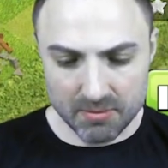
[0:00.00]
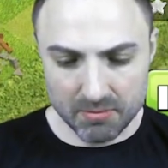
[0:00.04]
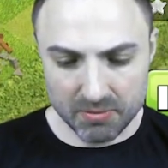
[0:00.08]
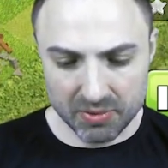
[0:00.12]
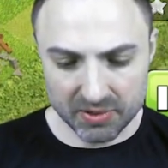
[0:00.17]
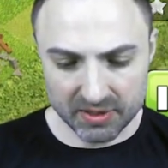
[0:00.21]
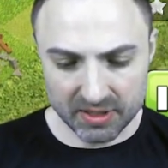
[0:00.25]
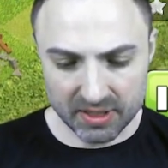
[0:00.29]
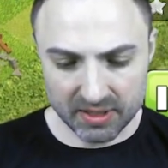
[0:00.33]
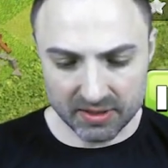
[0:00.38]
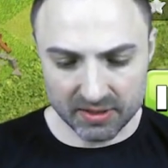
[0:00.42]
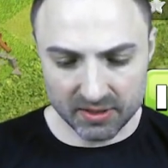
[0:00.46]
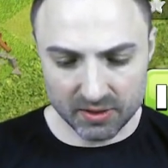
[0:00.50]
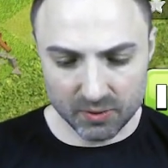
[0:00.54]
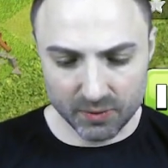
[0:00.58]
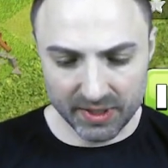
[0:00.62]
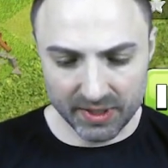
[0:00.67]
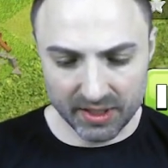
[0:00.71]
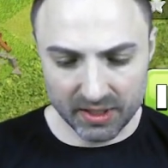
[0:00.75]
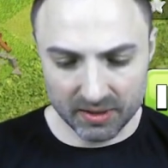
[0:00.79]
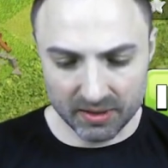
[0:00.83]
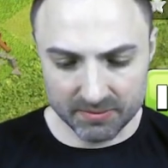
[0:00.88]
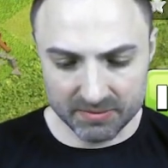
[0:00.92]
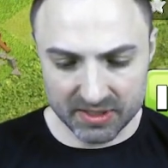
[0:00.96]
But the
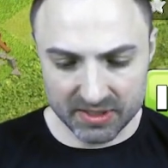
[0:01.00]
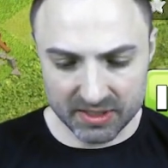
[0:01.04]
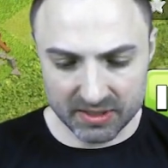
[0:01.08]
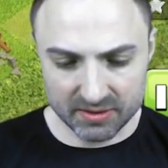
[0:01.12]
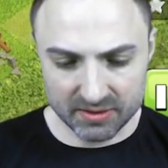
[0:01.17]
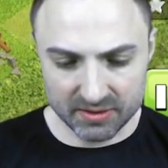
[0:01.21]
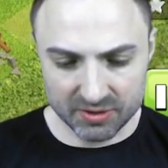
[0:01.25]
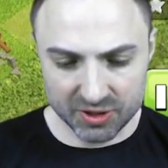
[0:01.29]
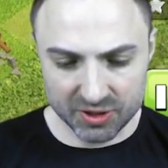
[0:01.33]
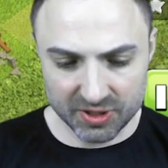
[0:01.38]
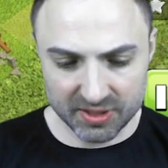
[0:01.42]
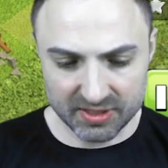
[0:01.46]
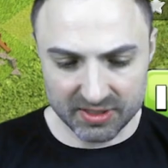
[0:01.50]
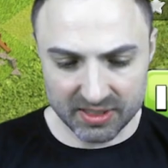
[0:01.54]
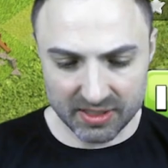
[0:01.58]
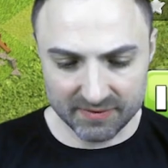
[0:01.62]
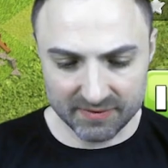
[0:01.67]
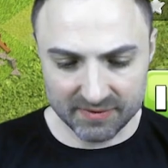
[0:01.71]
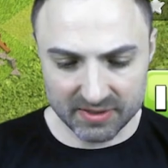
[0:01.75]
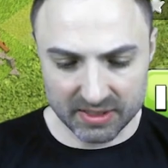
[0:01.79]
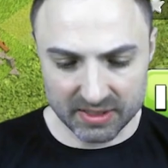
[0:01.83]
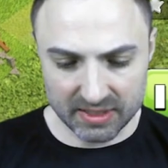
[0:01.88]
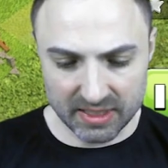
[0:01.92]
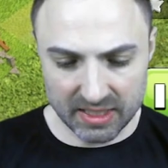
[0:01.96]
queen comes in, she
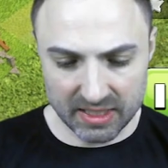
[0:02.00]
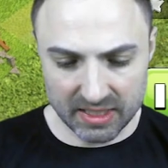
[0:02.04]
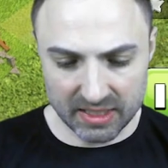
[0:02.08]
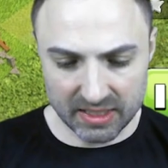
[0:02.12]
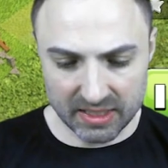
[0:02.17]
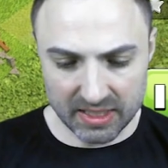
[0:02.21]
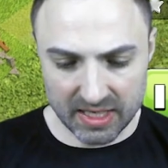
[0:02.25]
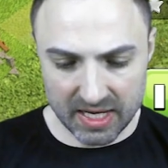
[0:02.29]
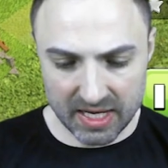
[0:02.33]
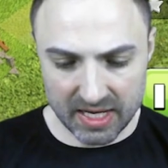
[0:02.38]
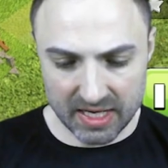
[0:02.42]
saves the day,